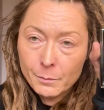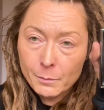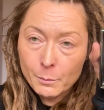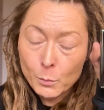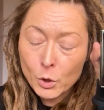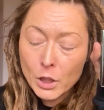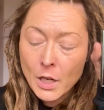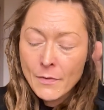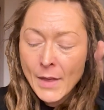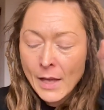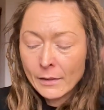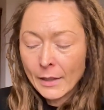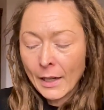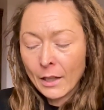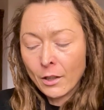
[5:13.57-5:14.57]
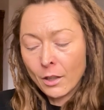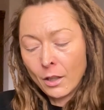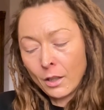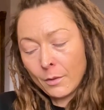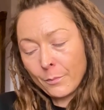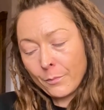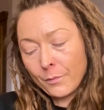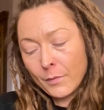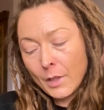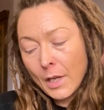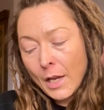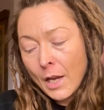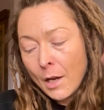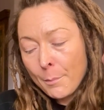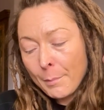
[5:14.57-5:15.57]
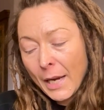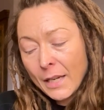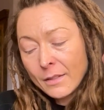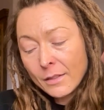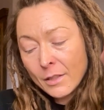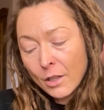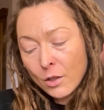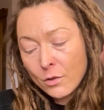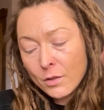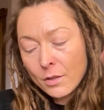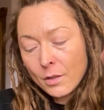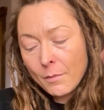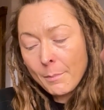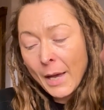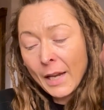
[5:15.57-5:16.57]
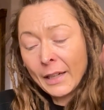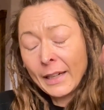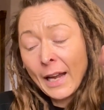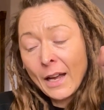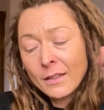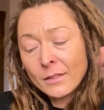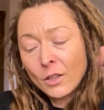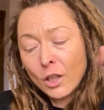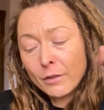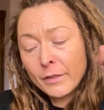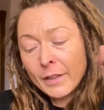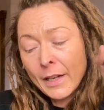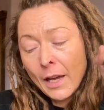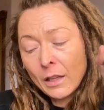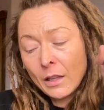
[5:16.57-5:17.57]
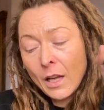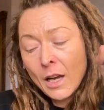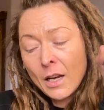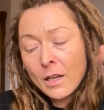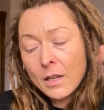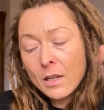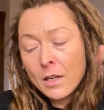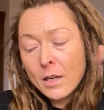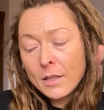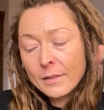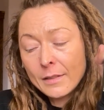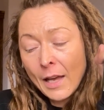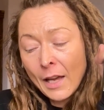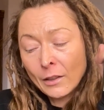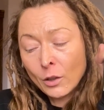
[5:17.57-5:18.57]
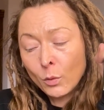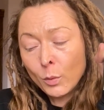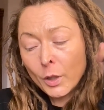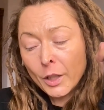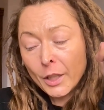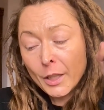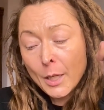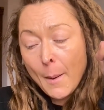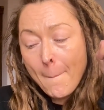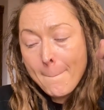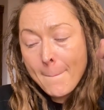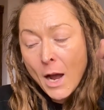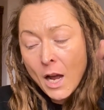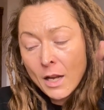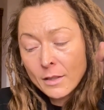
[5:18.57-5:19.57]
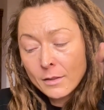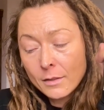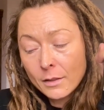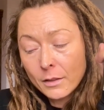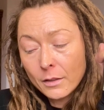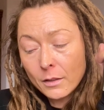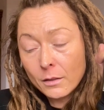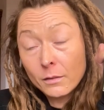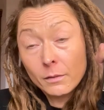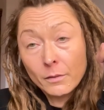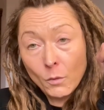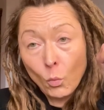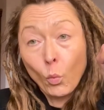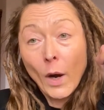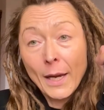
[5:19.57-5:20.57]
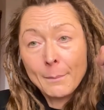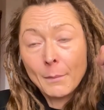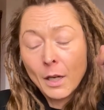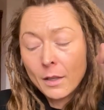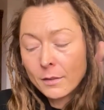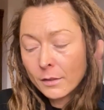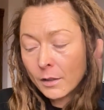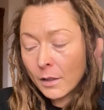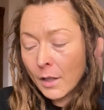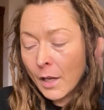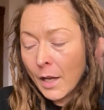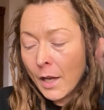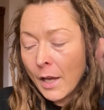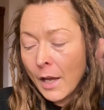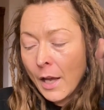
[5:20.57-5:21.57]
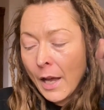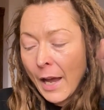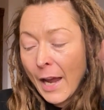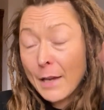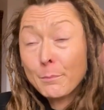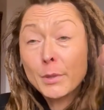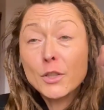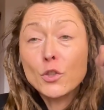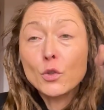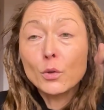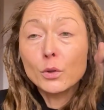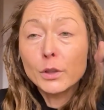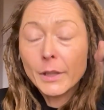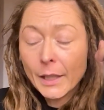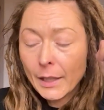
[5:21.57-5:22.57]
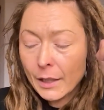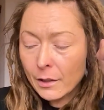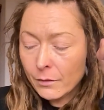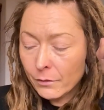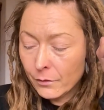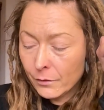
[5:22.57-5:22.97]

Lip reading: More on that later. Base notes, Madagascar vanilla, sandalwood, musk, white musk, and patchouli.